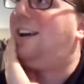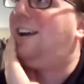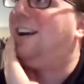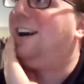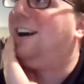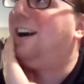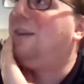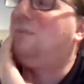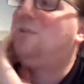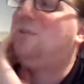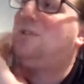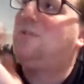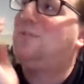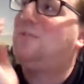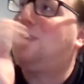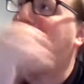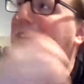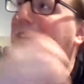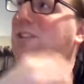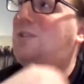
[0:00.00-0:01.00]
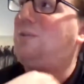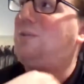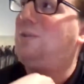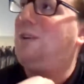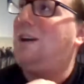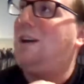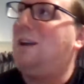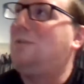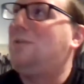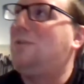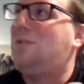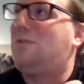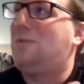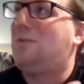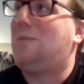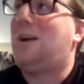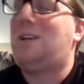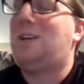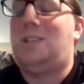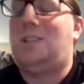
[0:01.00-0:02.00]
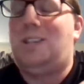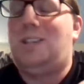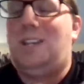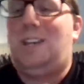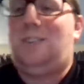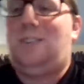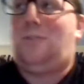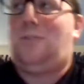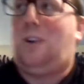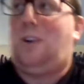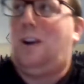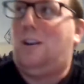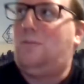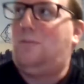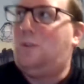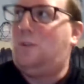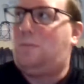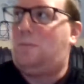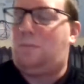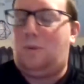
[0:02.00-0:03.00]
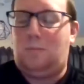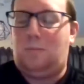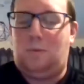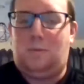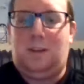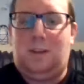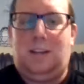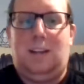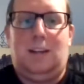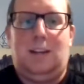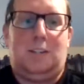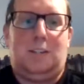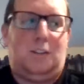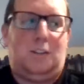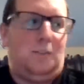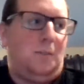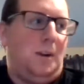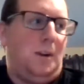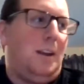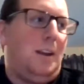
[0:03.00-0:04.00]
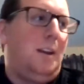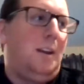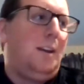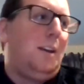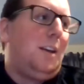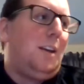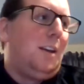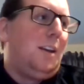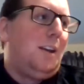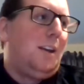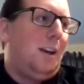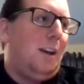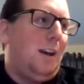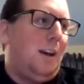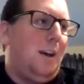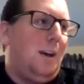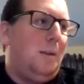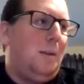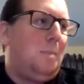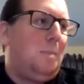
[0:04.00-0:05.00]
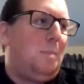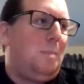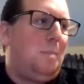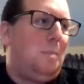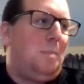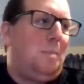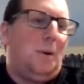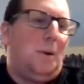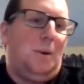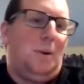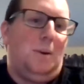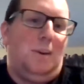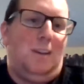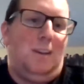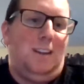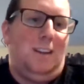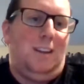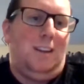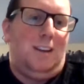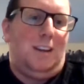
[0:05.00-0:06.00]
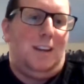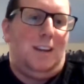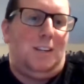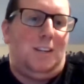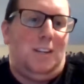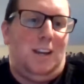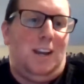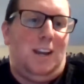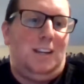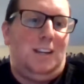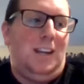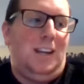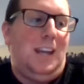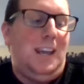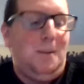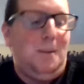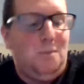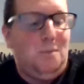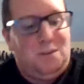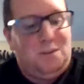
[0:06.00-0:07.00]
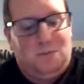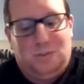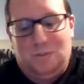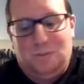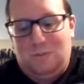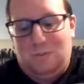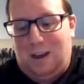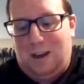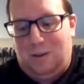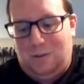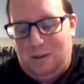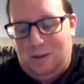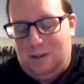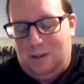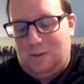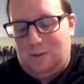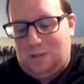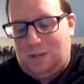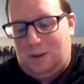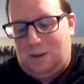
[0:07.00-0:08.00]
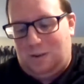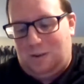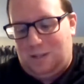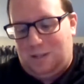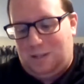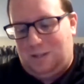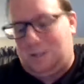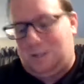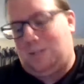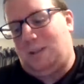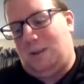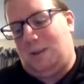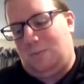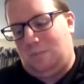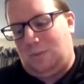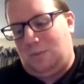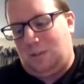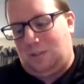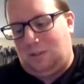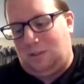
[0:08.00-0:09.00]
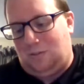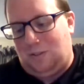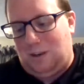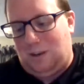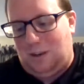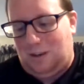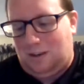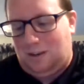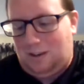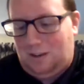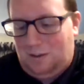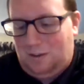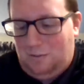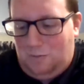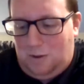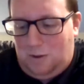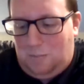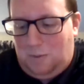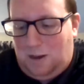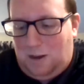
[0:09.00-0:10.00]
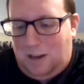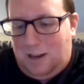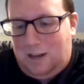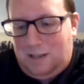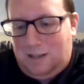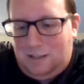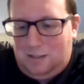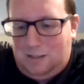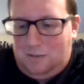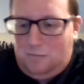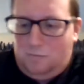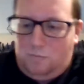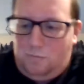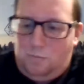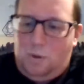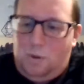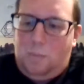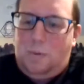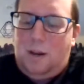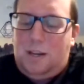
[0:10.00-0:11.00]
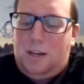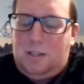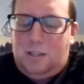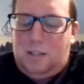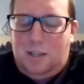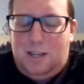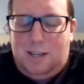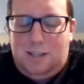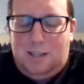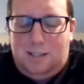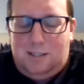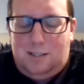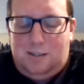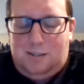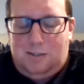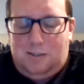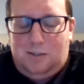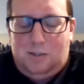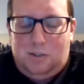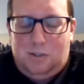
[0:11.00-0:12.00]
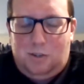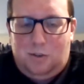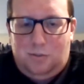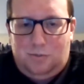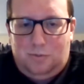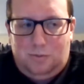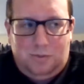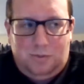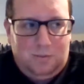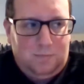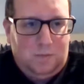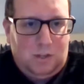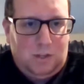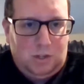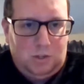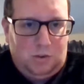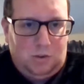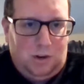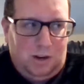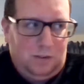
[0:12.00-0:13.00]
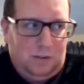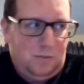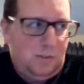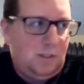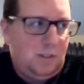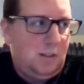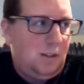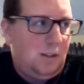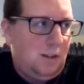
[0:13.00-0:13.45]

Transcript: I would have imagined he'd thrive. We'd probably kill his career. But he would have done well, in all seriousness, because I think we play to his sort of strengths.